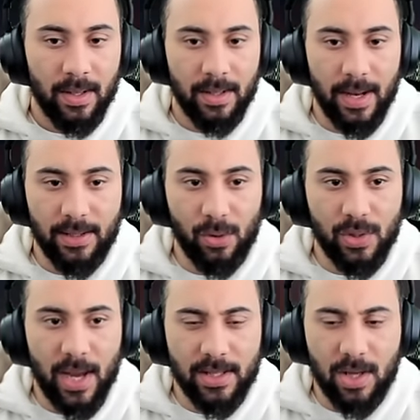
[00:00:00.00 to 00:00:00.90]
Now, I told you
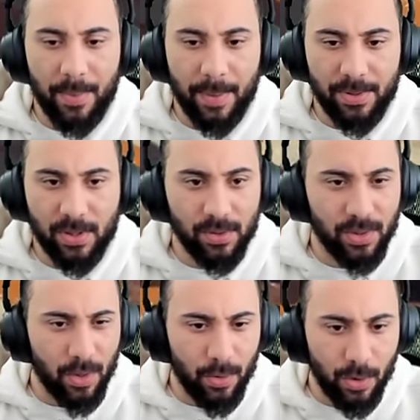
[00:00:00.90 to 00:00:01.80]
guys a couple episodes
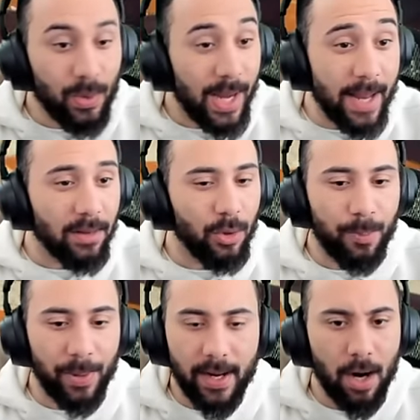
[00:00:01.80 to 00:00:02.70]
ago, you can loot
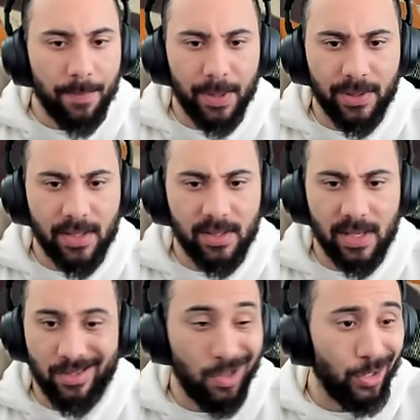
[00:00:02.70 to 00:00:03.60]
plague heart buildings
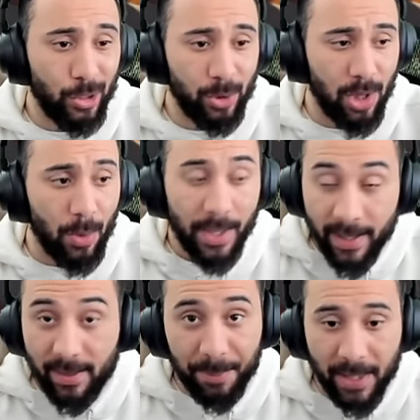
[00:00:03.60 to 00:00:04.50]
as long as you don't
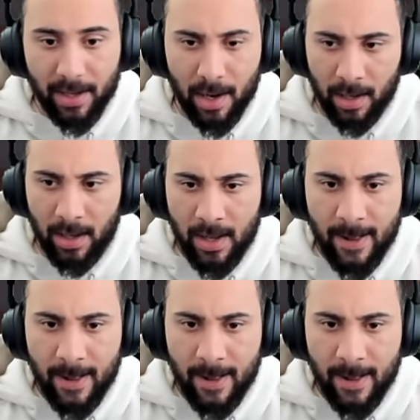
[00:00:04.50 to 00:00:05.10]
hit the plague heart.